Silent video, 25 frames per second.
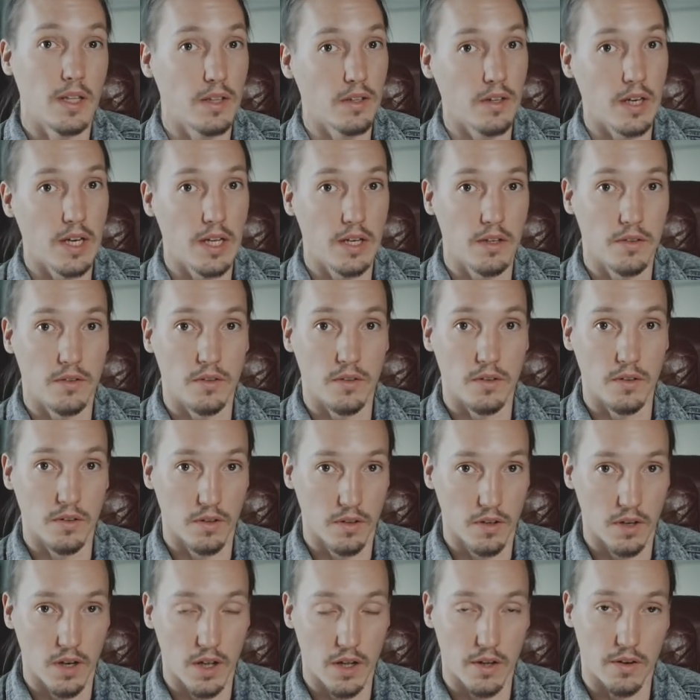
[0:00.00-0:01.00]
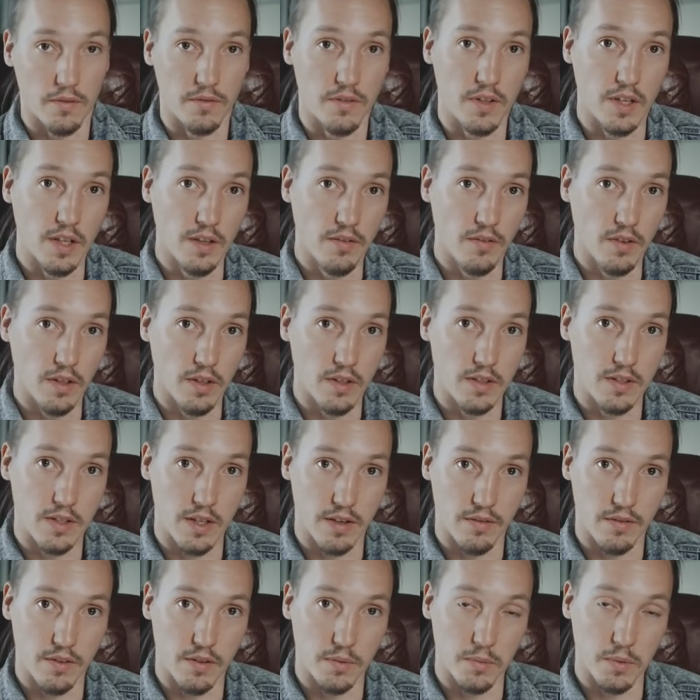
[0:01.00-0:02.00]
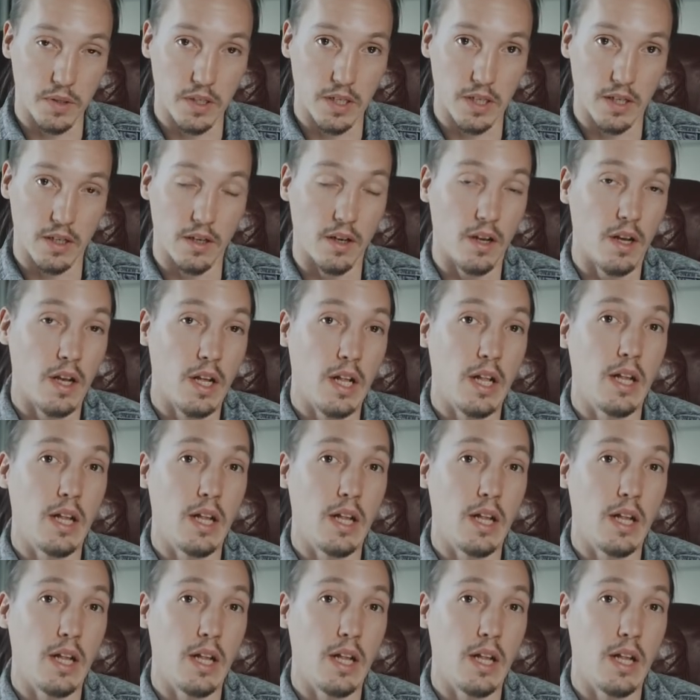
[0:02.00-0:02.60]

and the editor on a lot of TV stuff that we did.